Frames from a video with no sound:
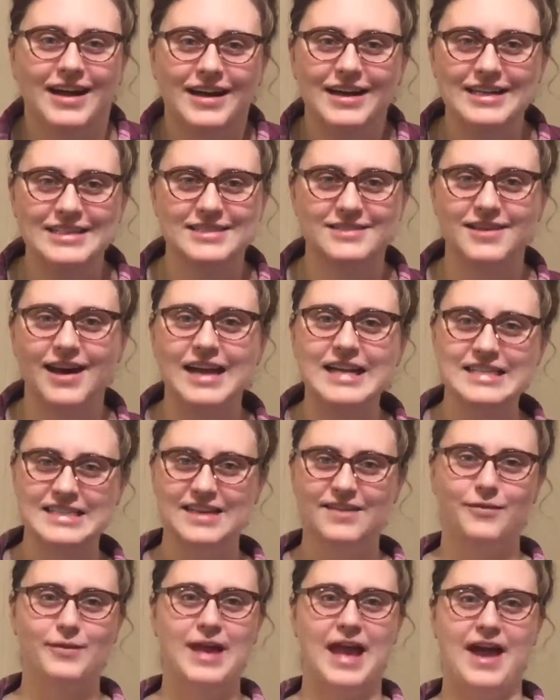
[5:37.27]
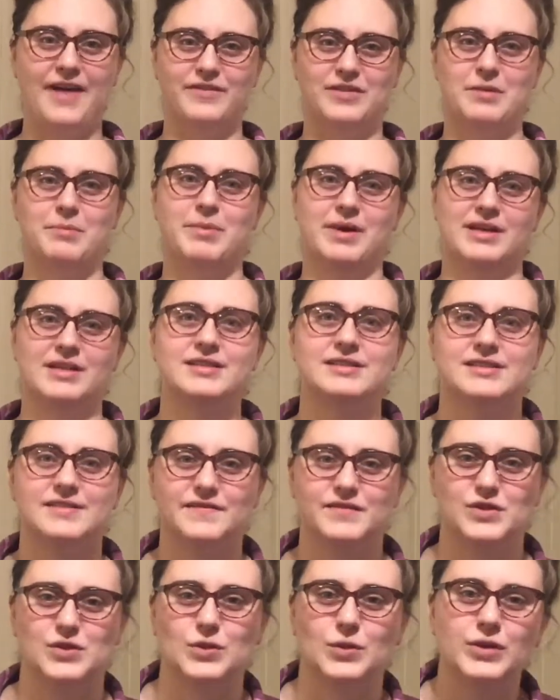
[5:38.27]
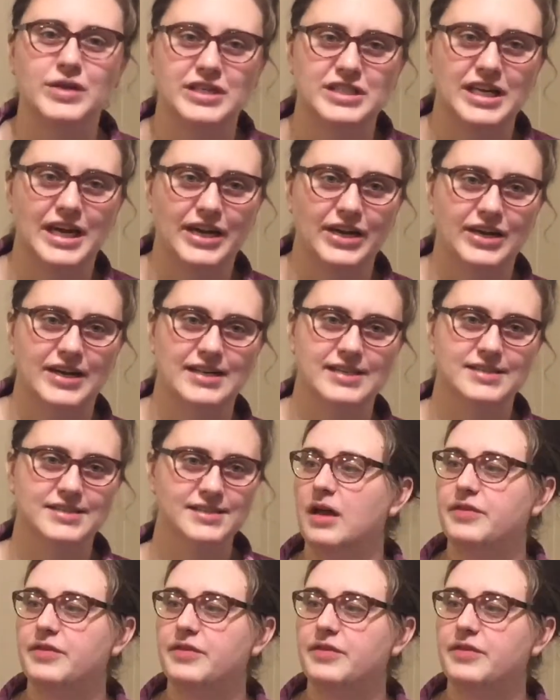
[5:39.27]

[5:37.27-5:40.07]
It's not as if we have an abundance of storage areas.